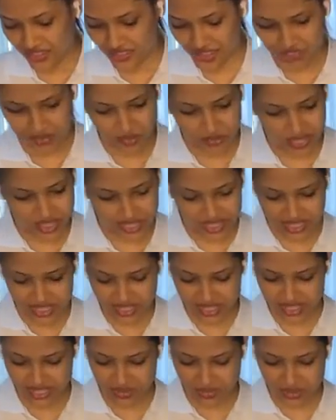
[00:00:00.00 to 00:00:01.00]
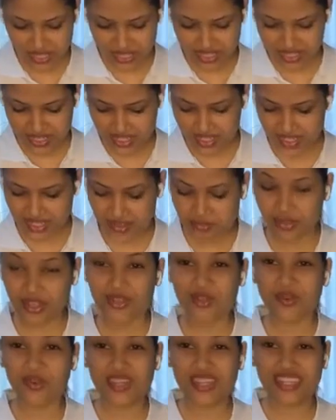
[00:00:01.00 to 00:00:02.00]
And once this is mixed in and
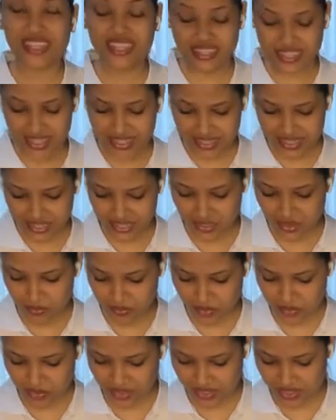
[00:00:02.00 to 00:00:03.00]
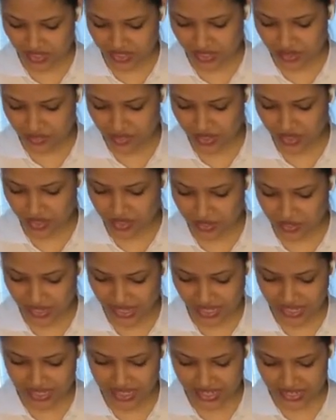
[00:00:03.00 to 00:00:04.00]
my oil is heated up, I'm going to go
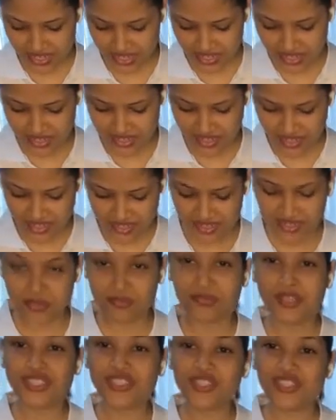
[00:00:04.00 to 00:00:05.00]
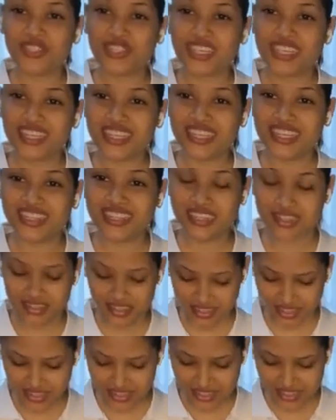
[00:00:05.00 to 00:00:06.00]
ahead and add the minced chicken
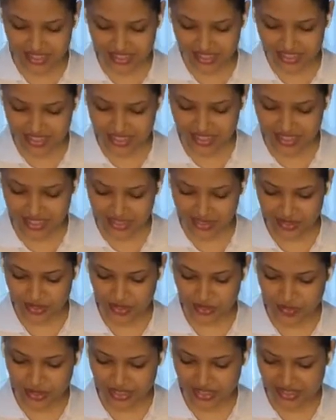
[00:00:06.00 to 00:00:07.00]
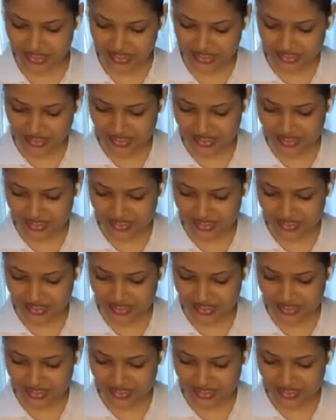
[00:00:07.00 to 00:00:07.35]
into the pan.